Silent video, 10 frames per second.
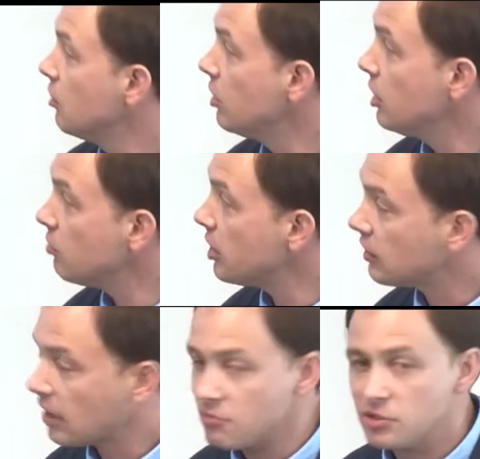really when
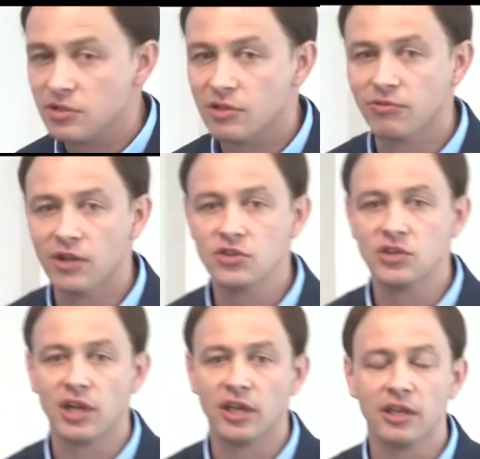it comes to the
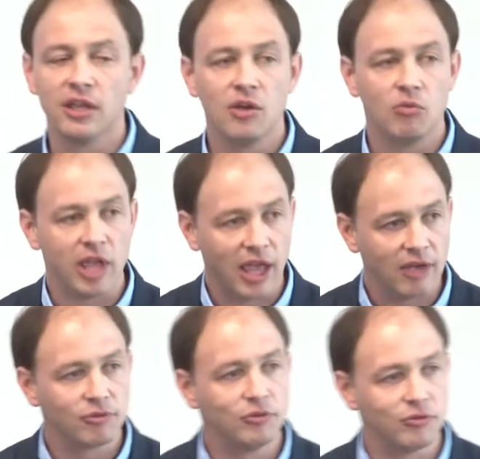fungi, we
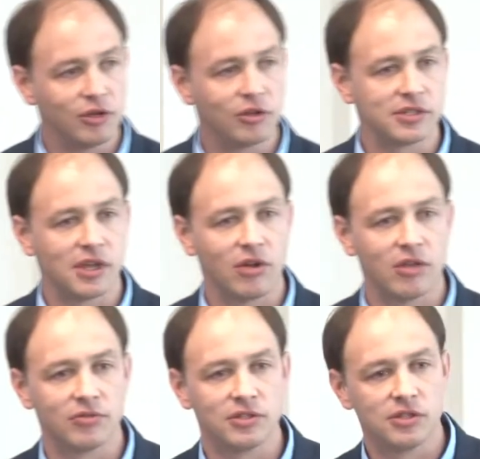have to focus our
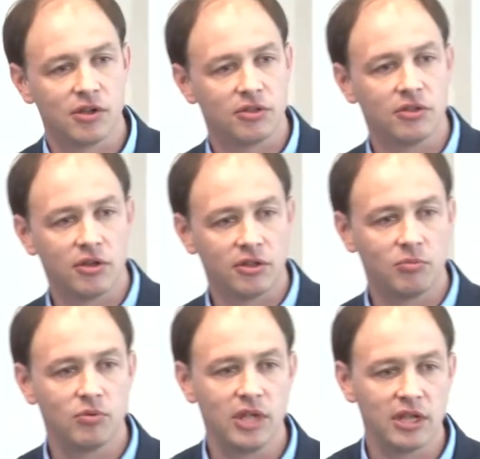efforts on, on the
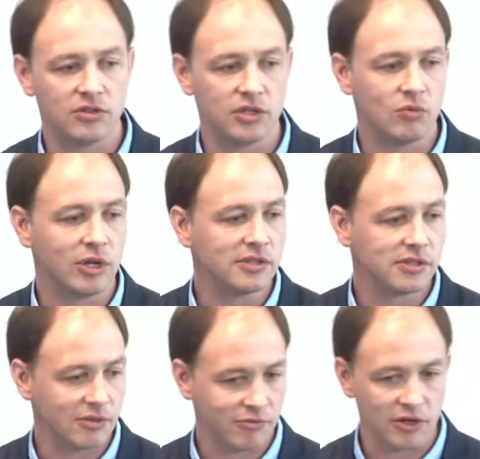pre-entry.
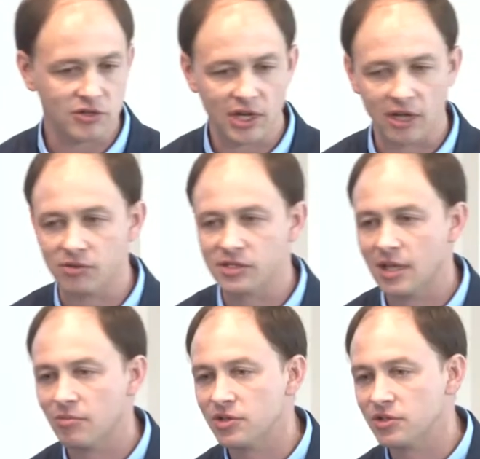Once the fungi are
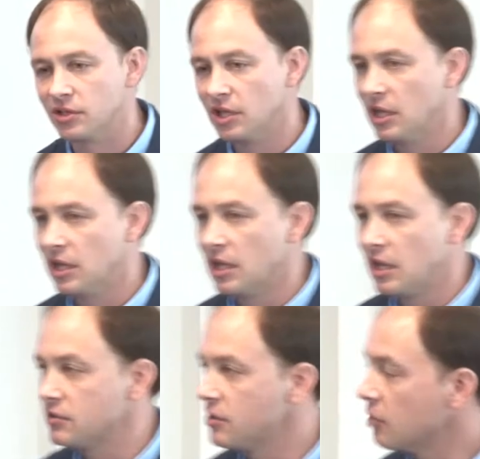established
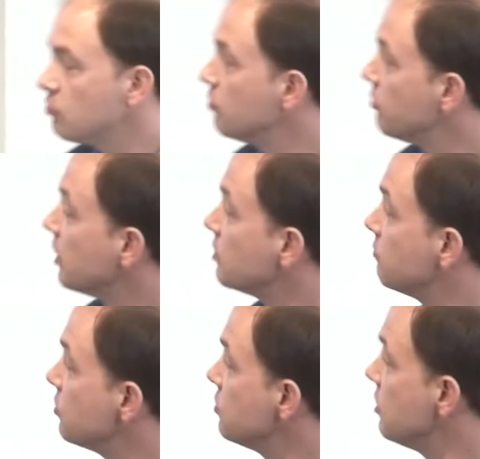and start moving, it's
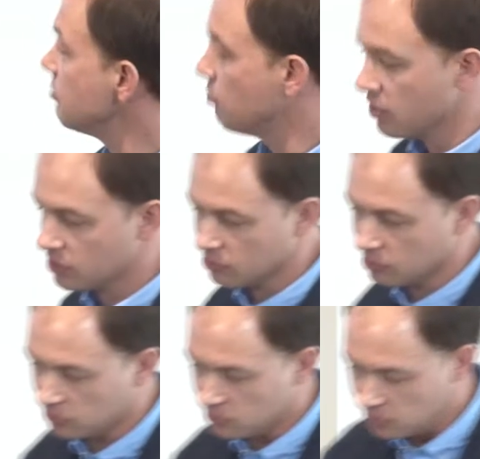virtually
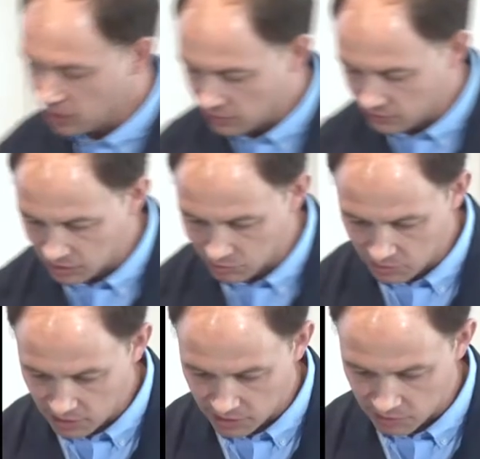impossible to do anything
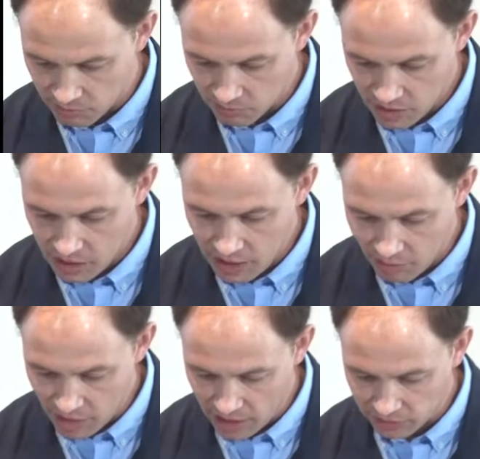um,
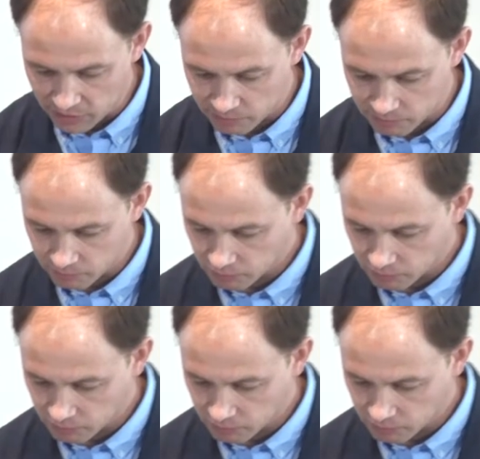about them